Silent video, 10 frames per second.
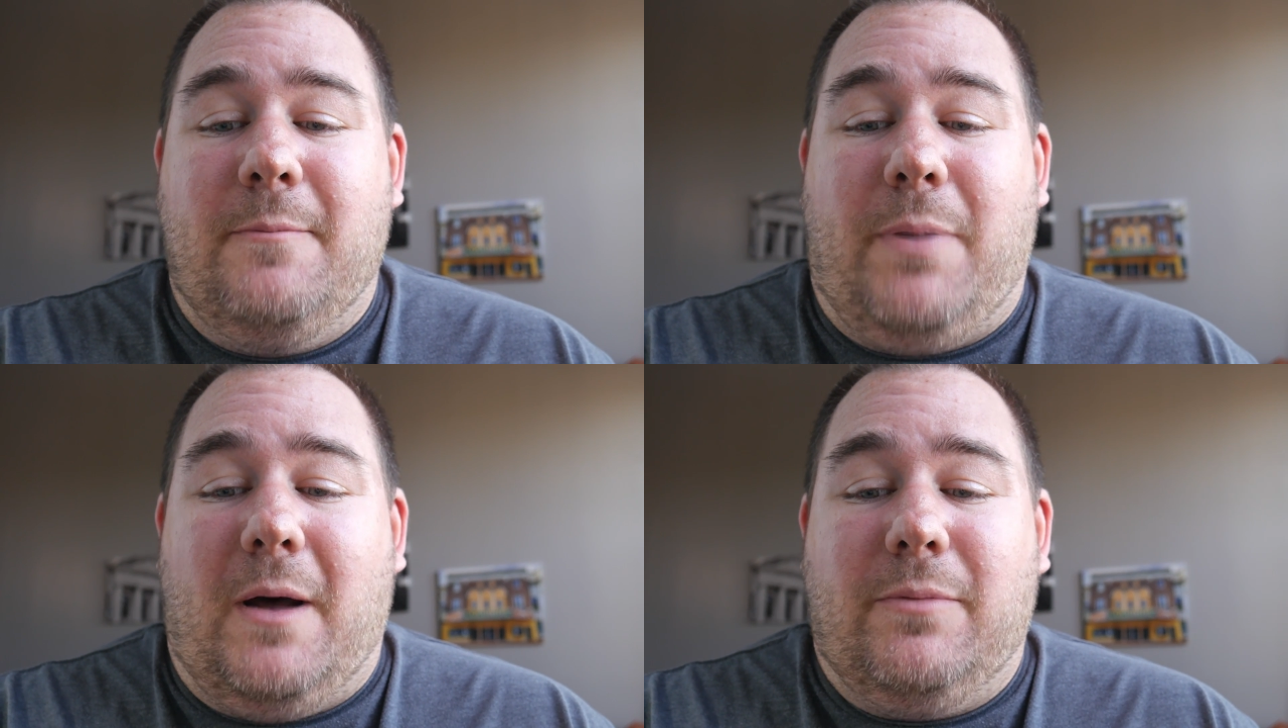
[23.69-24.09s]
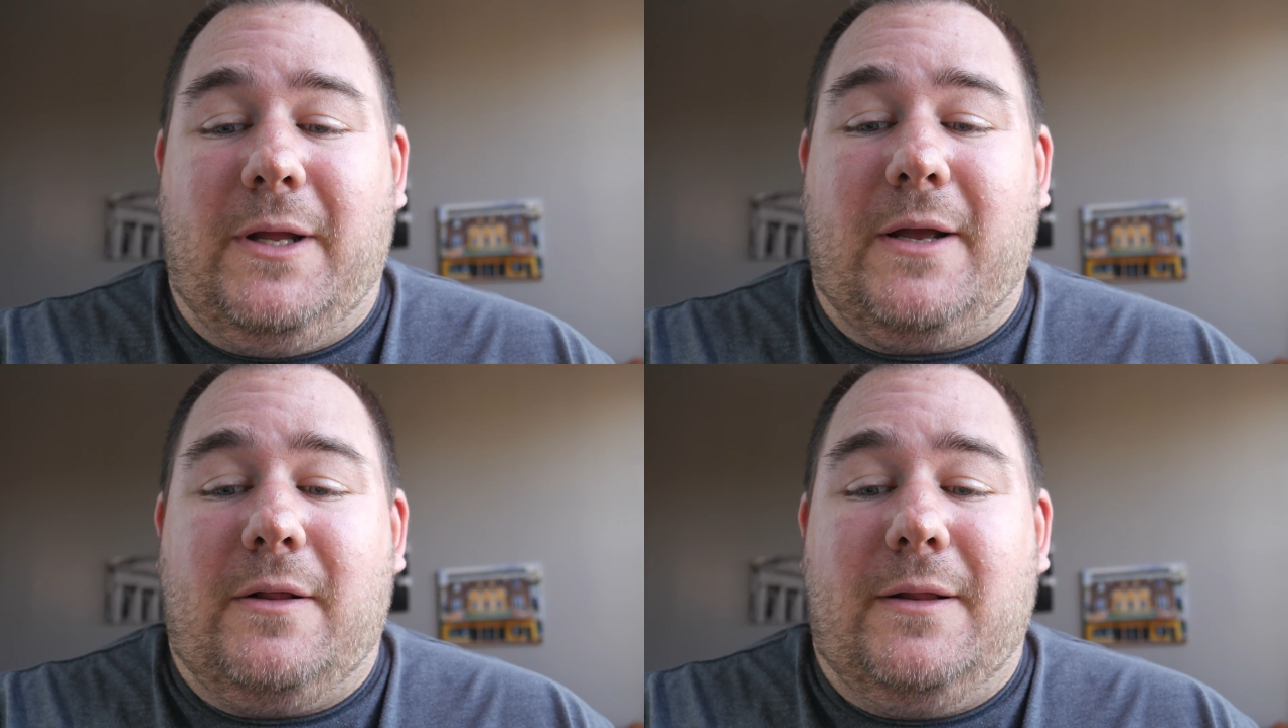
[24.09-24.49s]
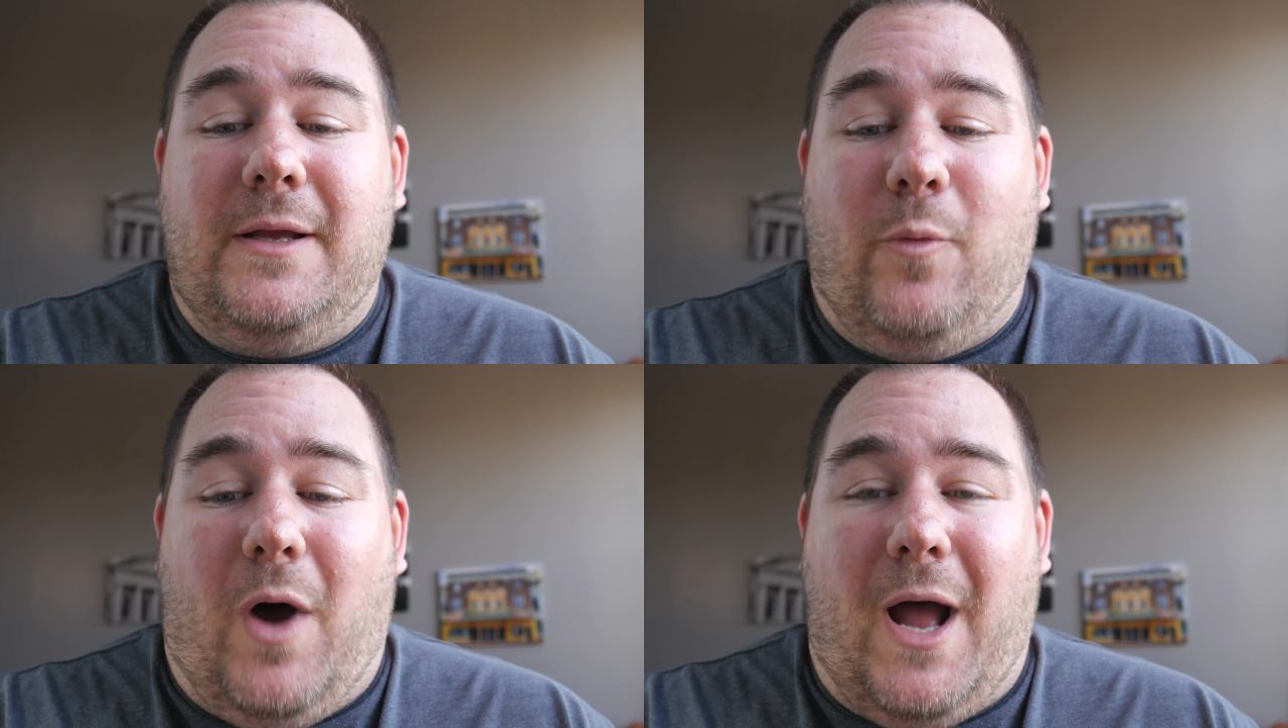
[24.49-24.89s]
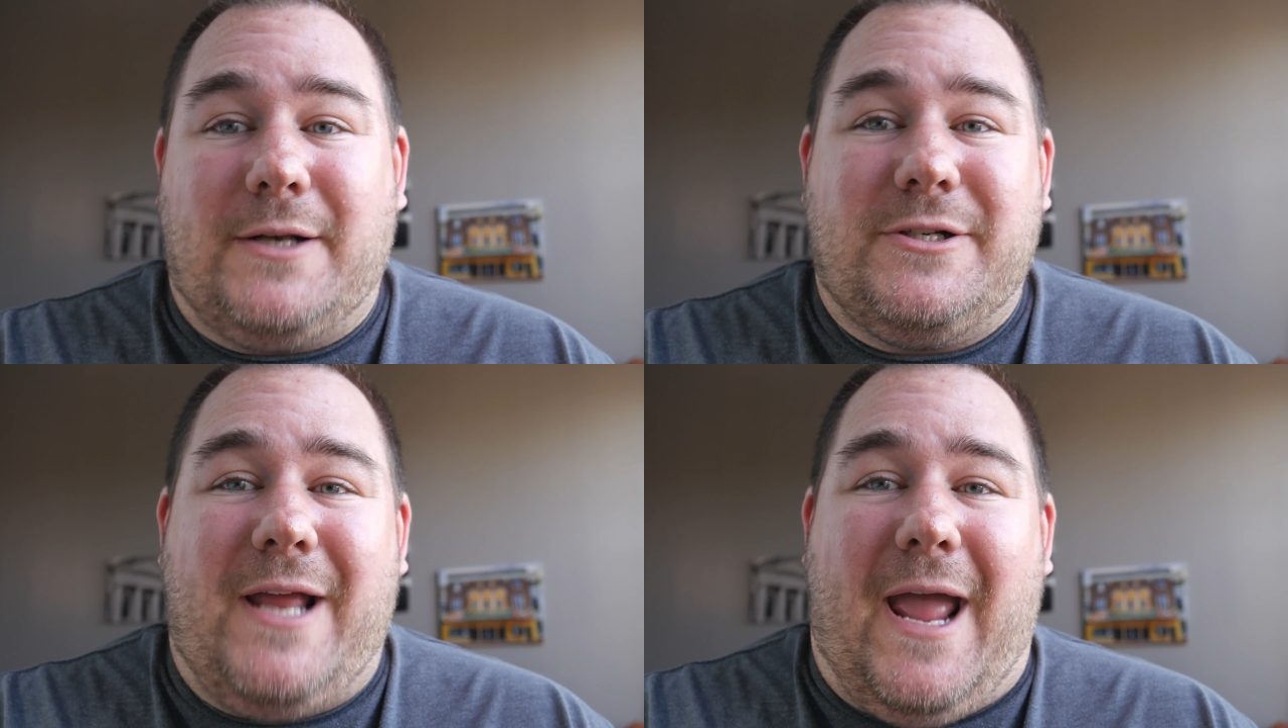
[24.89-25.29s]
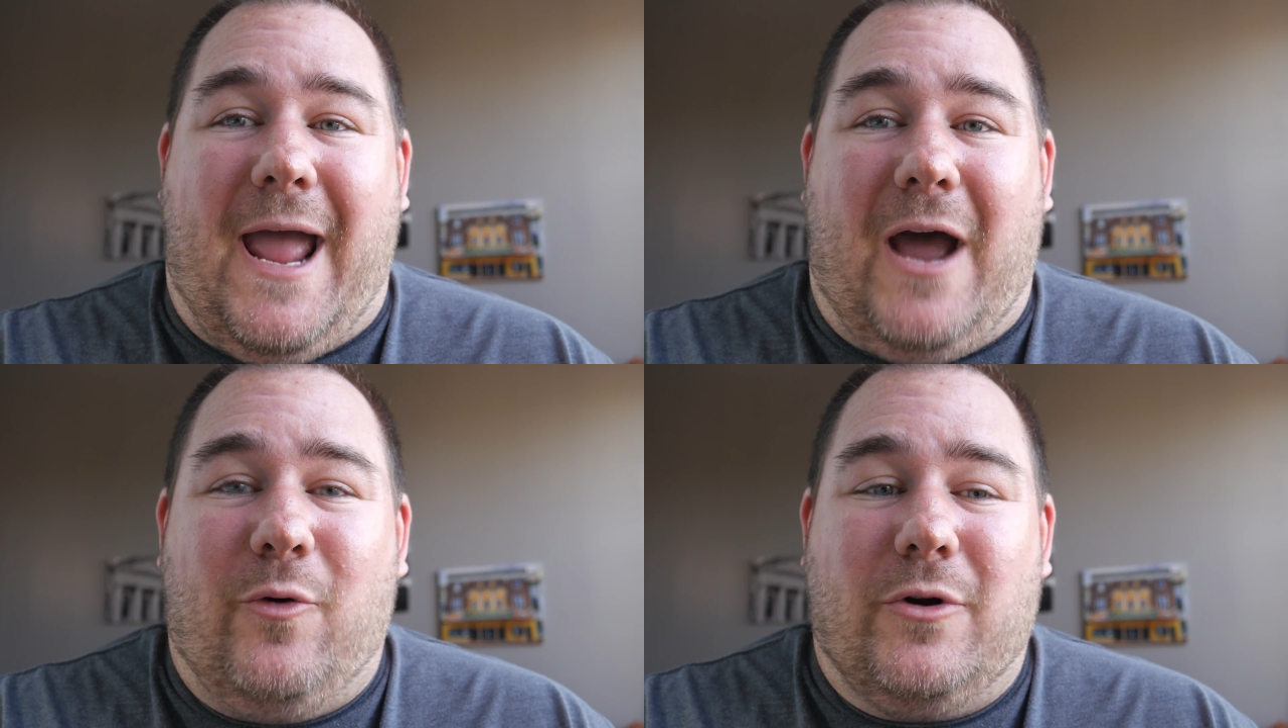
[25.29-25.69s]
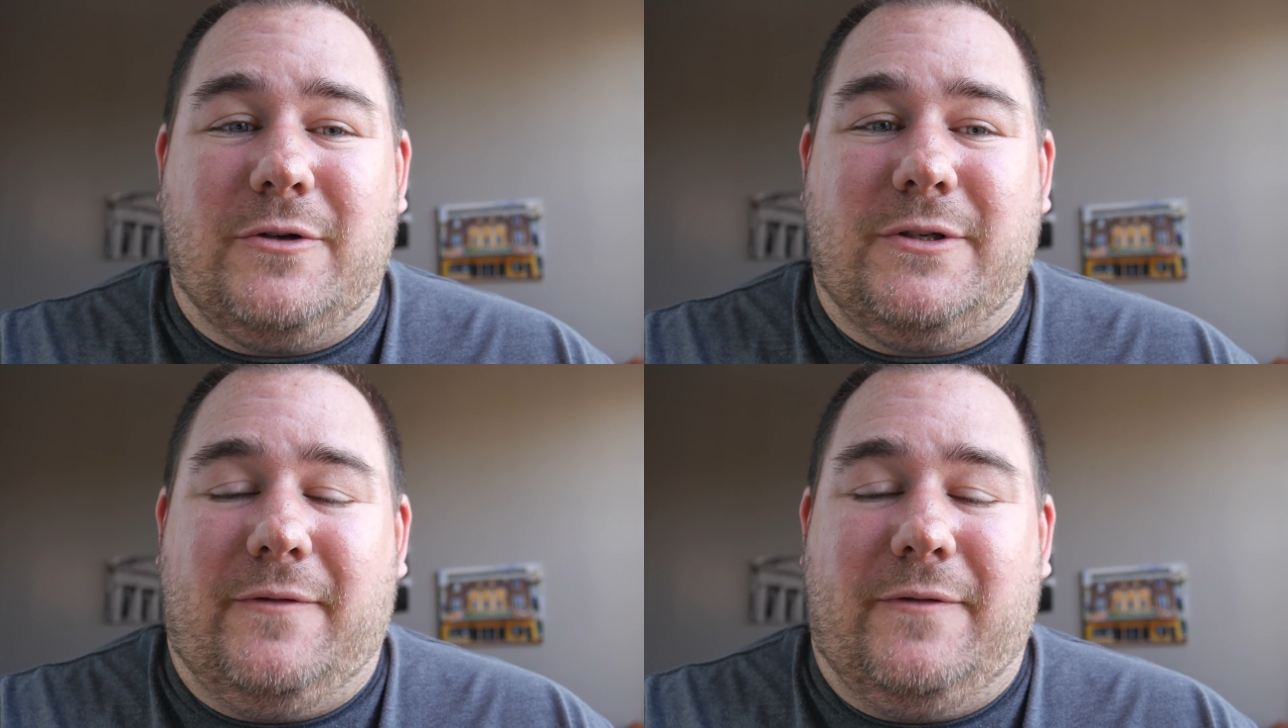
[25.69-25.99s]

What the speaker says: publicly watched hours